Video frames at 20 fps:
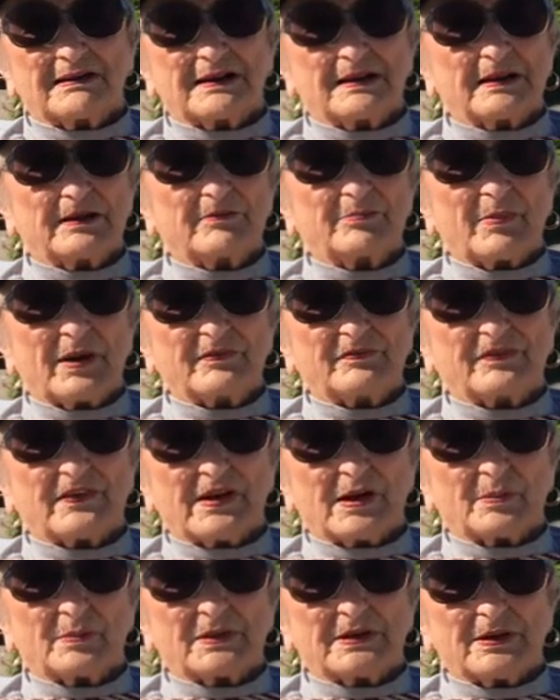and I love my
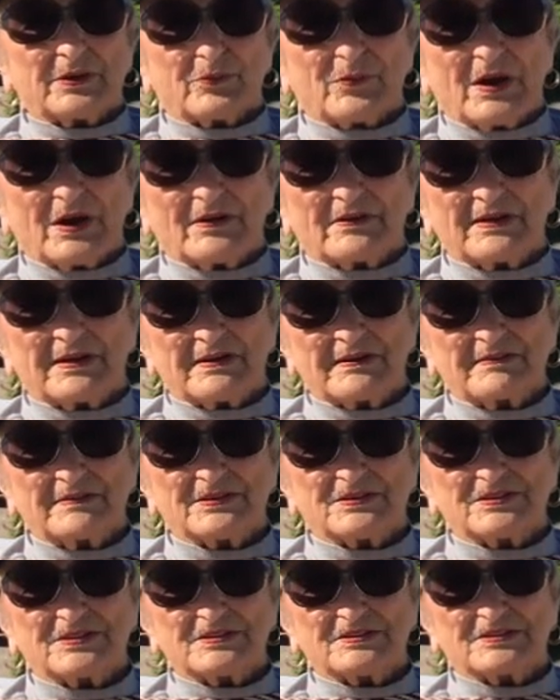family around.
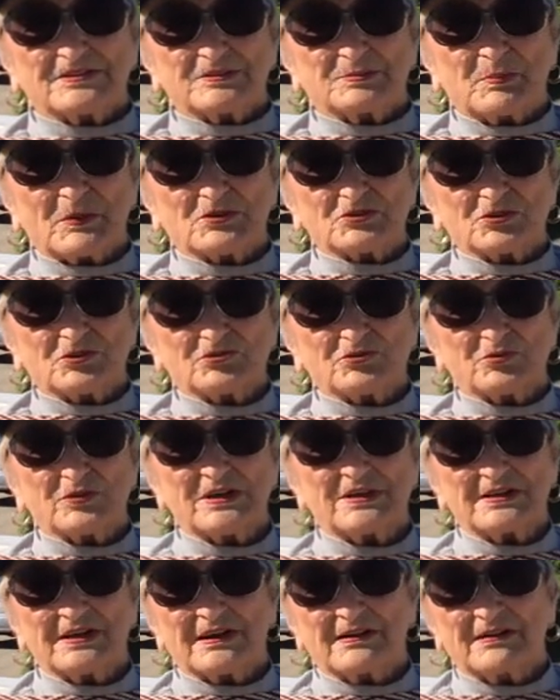This is a special
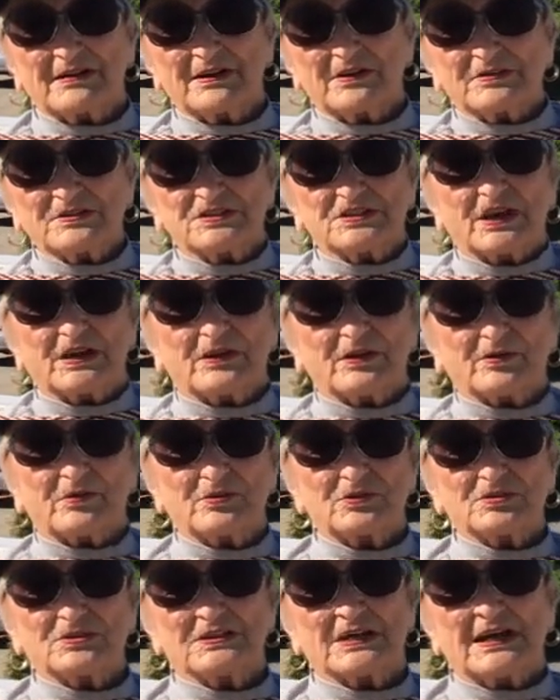treat down here in Santa
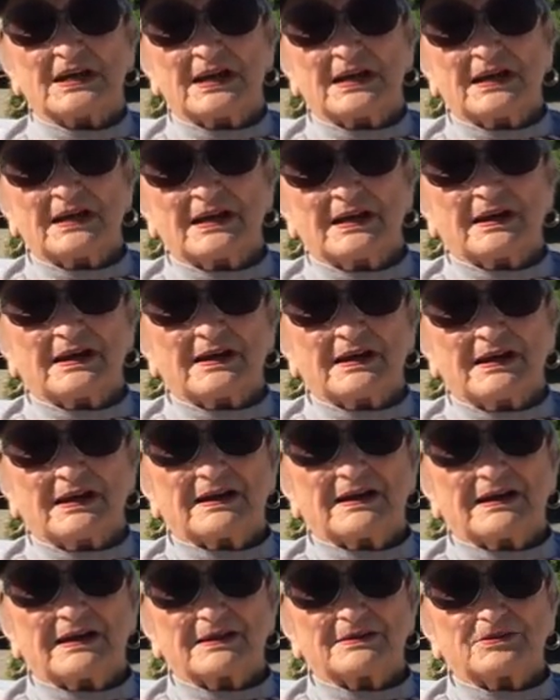Cruz.
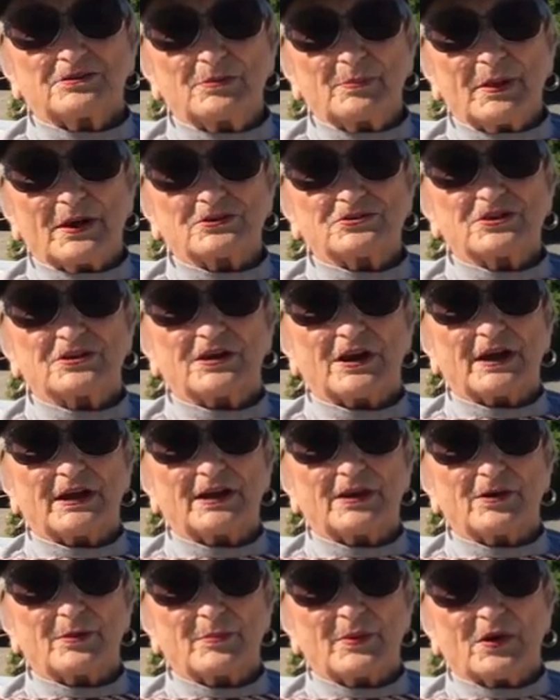Too bad you're
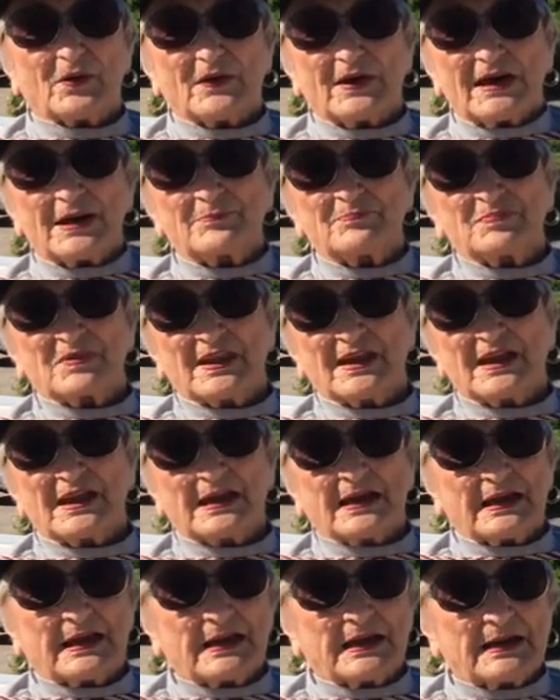not here, Mary
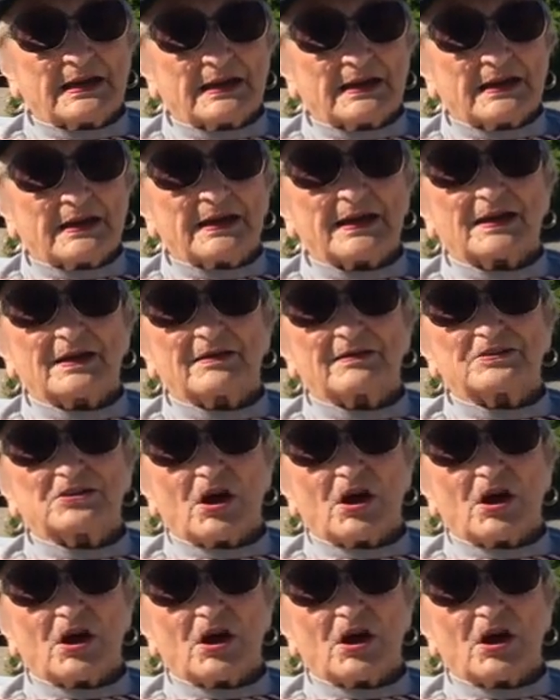and